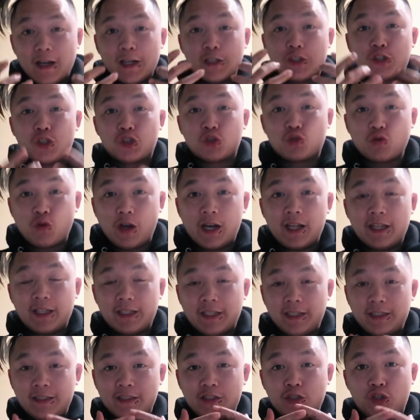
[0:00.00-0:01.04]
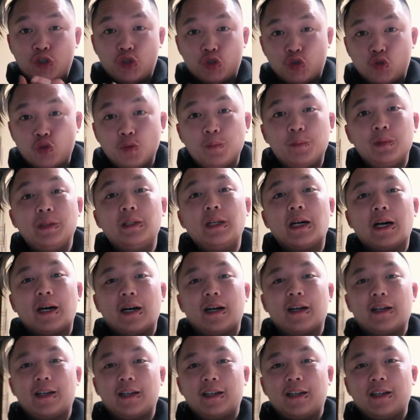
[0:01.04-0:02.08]
Australian
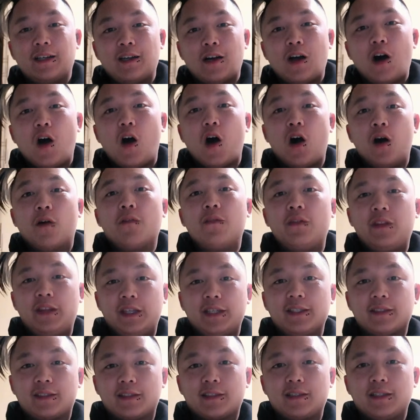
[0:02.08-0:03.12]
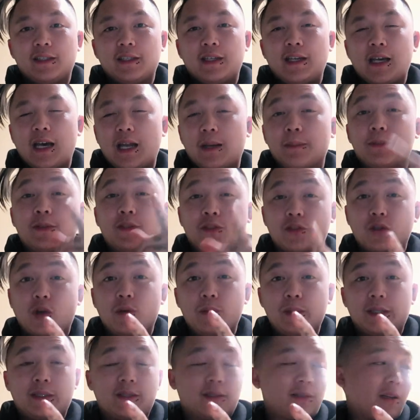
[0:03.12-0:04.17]
distributor of this. I'm
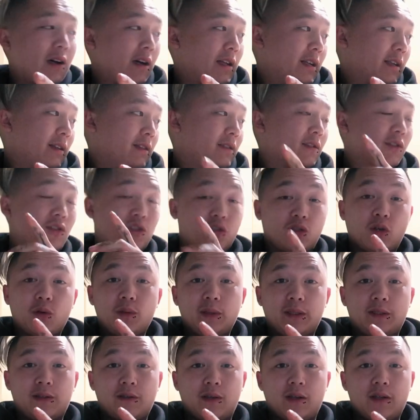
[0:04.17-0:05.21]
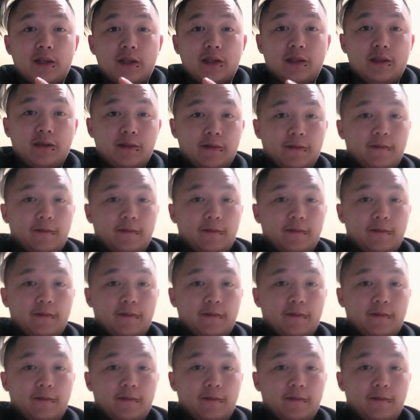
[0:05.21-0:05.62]
so excited, so excited.